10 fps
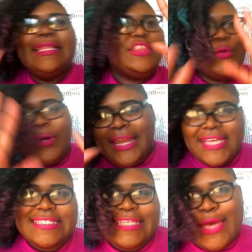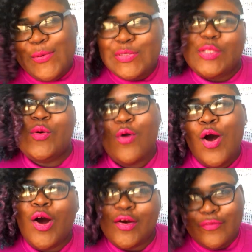doing that scale is a little
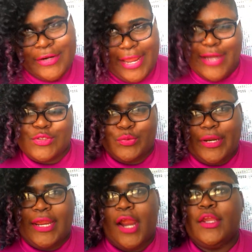hard for natural hair.